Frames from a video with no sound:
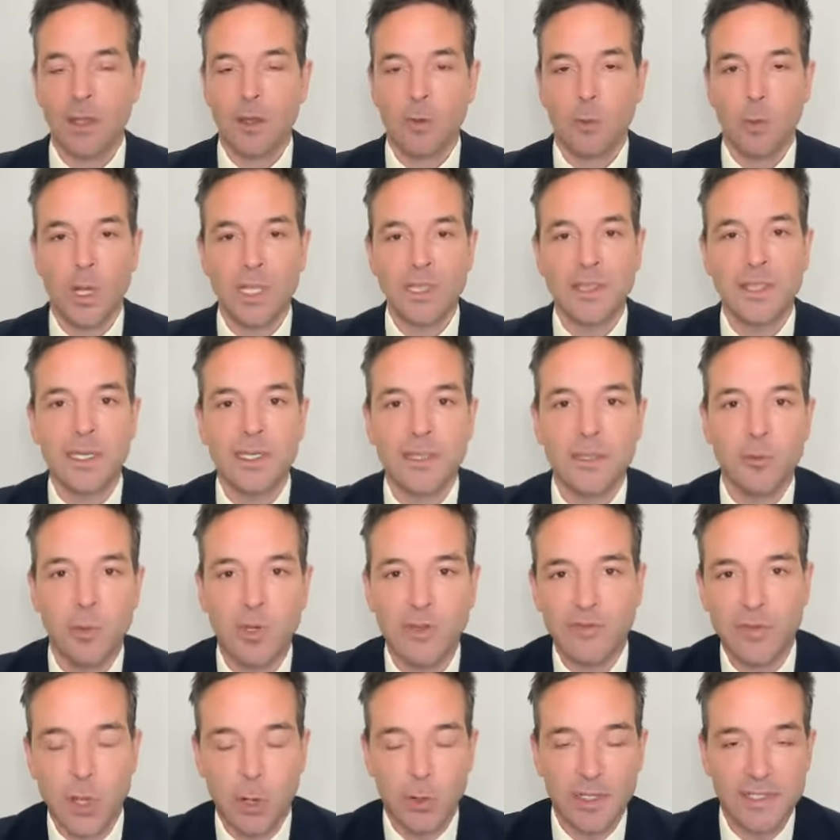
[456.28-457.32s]
One thing that
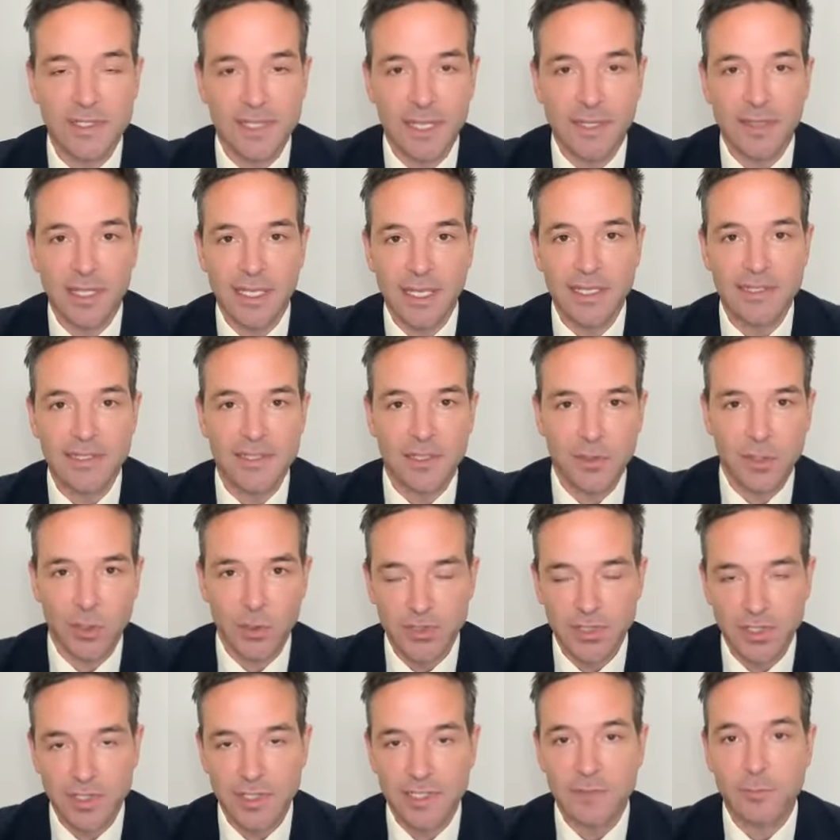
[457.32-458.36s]
we've noticed at the
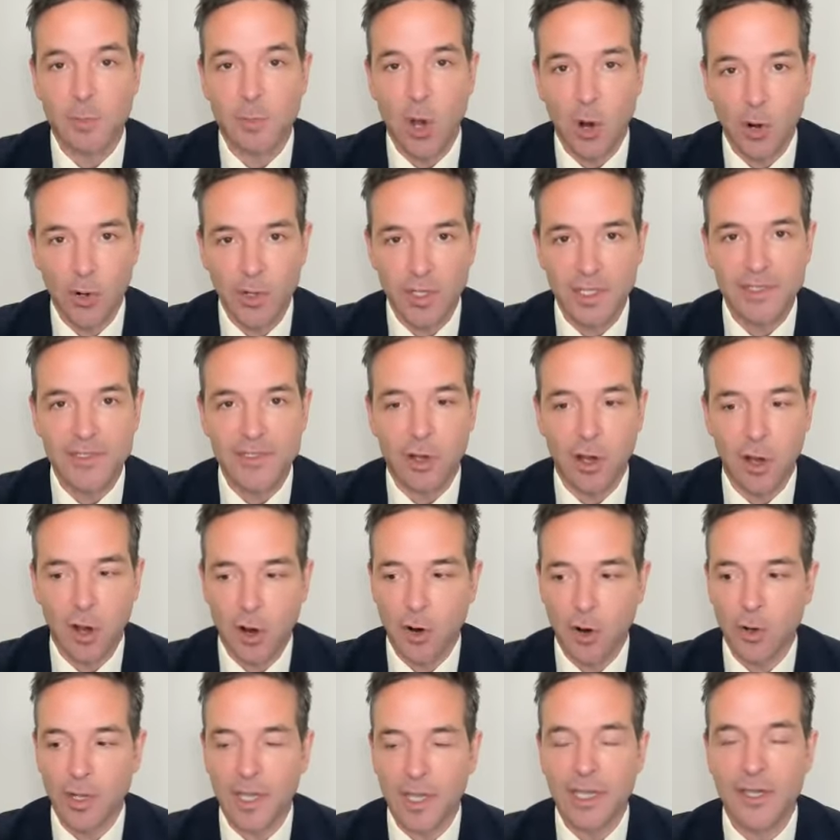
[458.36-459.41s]
institution is parties
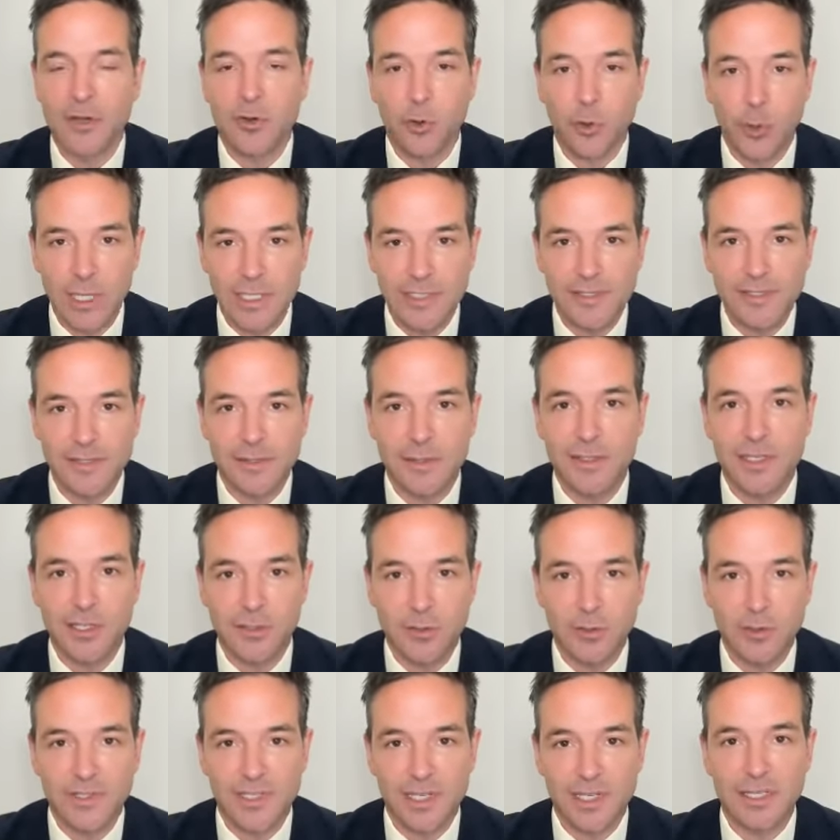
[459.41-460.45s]
are increasingly
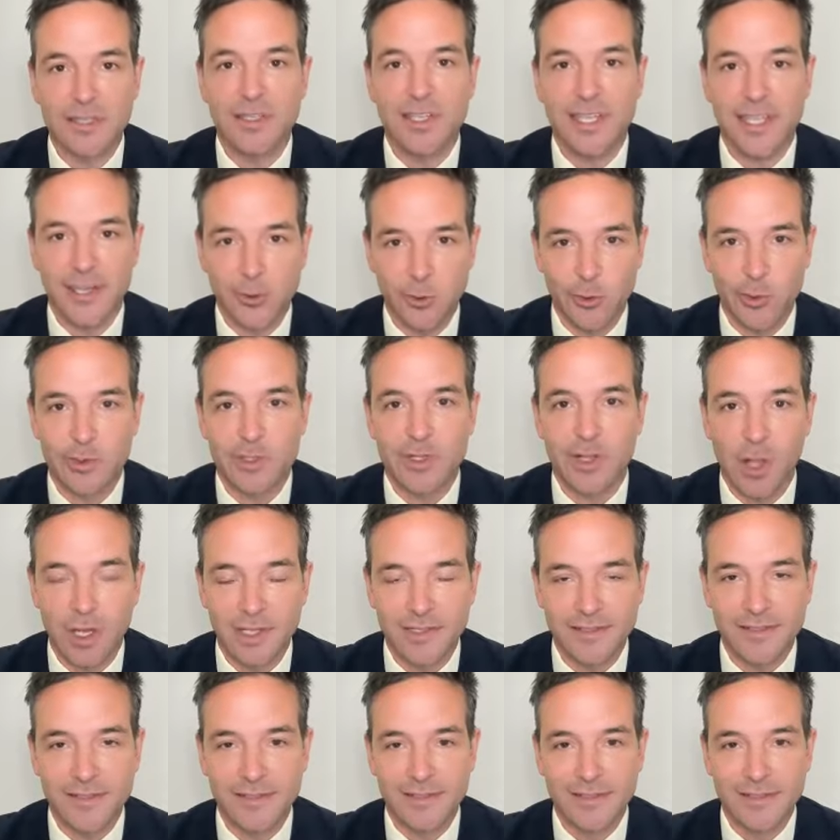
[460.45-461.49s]
using tiered
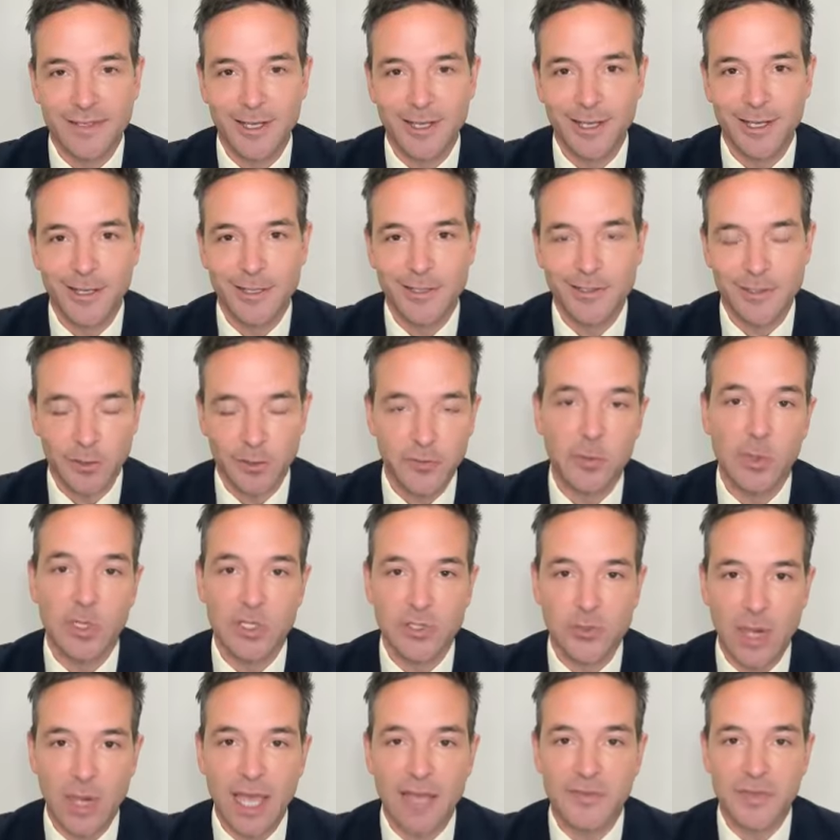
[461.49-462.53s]
clauses. So from a
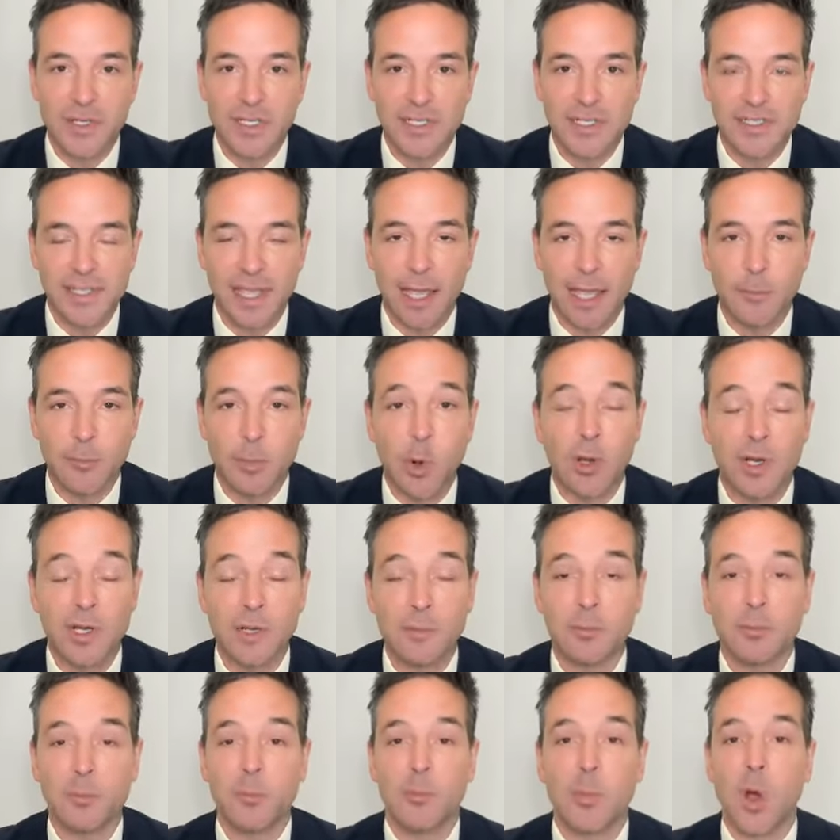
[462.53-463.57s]
drafting standpoint,
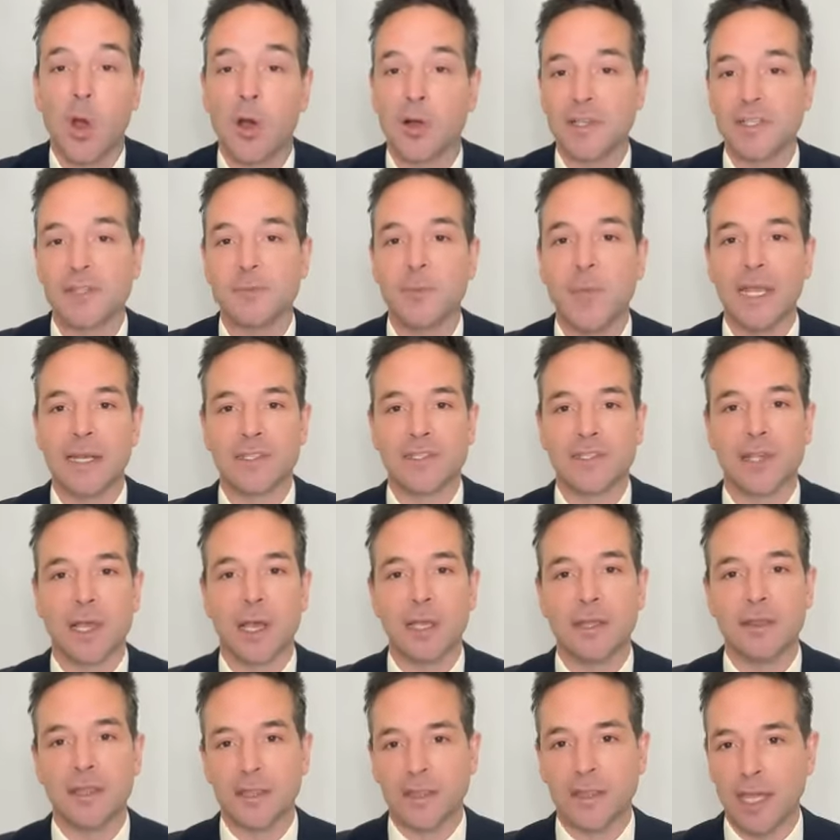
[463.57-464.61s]
parties may
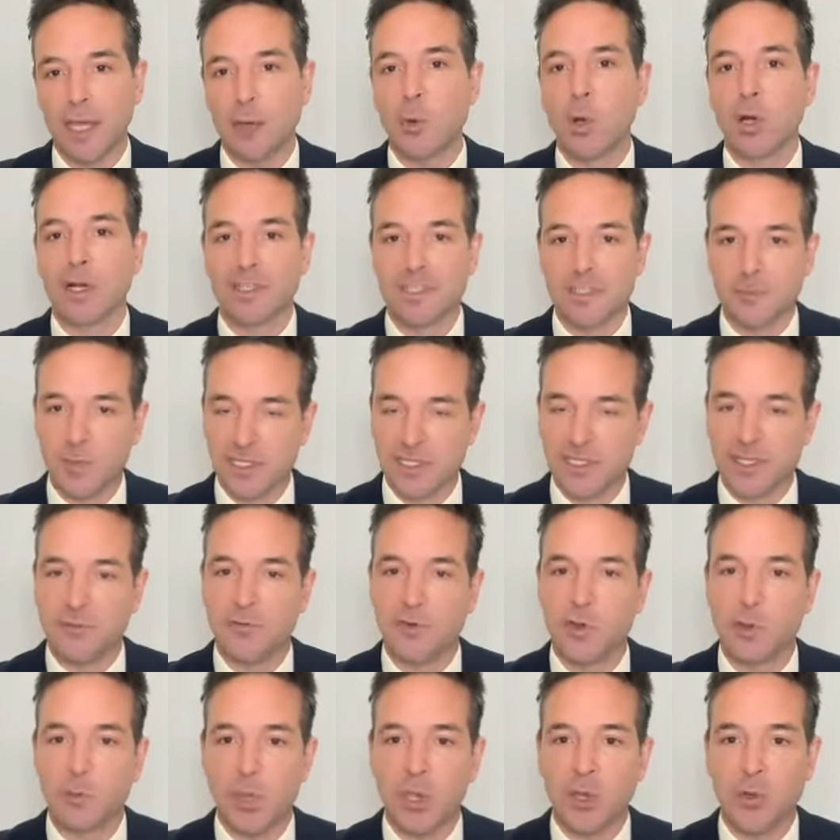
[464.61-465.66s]
decide that they want a
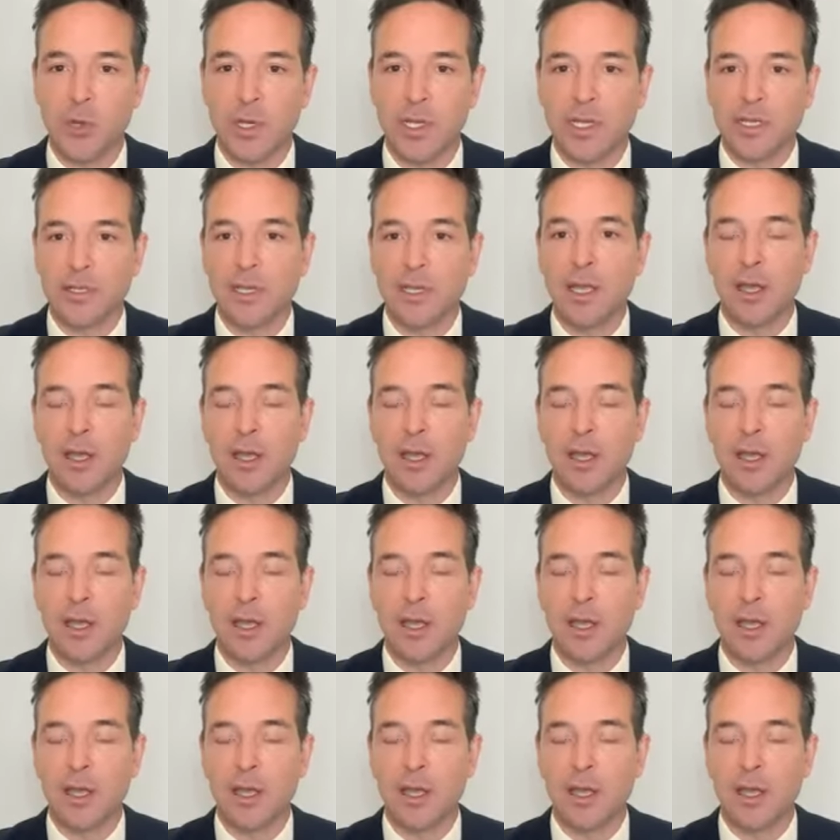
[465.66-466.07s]
specific period